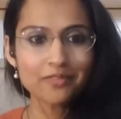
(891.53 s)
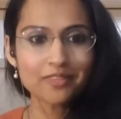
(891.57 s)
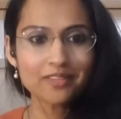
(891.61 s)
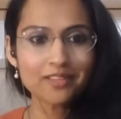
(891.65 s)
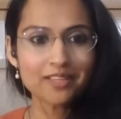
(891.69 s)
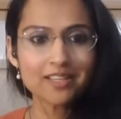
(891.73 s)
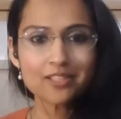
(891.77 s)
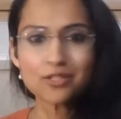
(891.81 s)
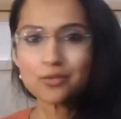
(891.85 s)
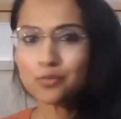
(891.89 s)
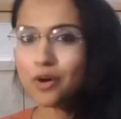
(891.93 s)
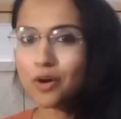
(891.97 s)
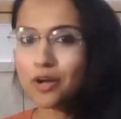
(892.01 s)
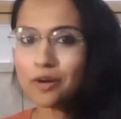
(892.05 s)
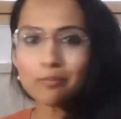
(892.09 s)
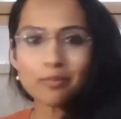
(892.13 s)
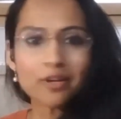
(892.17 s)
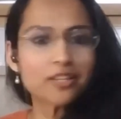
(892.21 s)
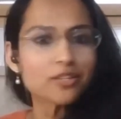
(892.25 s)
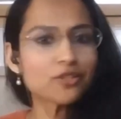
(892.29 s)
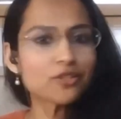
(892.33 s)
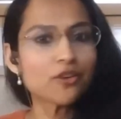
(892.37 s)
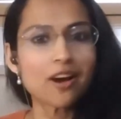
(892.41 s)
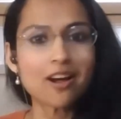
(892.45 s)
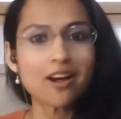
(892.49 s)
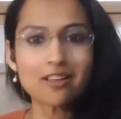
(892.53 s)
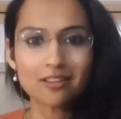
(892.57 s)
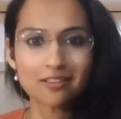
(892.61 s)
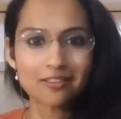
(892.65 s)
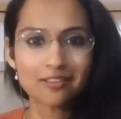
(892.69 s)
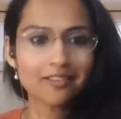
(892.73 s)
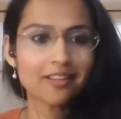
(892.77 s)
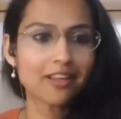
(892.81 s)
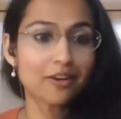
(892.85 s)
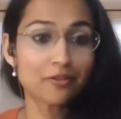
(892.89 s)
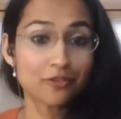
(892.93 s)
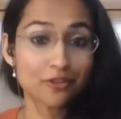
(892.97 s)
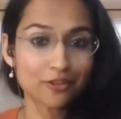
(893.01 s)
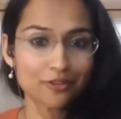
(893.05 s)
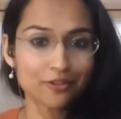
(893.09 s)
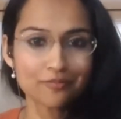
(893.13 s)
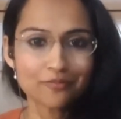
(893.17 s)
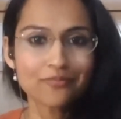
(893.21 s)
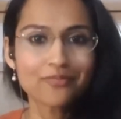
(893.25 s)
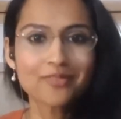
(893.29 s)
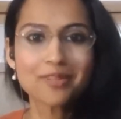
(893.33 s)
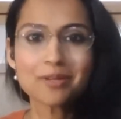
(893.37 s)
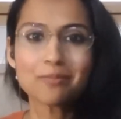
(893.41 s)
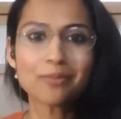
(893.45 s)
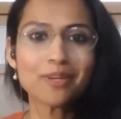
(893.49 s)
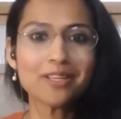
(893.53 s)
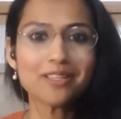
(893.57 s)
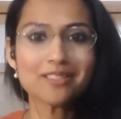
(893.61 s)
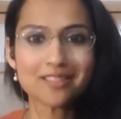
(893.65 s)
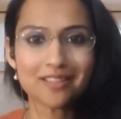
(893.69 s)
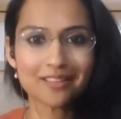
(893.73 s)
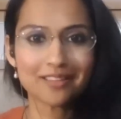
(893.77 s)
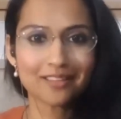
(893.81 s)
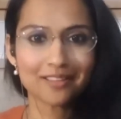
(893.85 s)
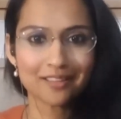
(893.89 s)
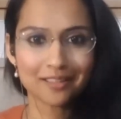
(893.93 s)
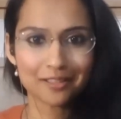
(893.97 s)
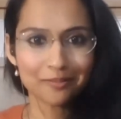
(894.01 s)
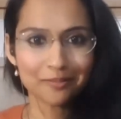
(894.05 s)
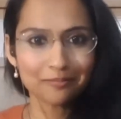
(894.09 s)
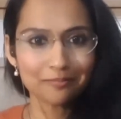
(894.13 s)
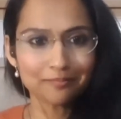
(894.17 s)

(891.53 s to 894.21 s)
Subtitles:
It's one big trial and error, basically.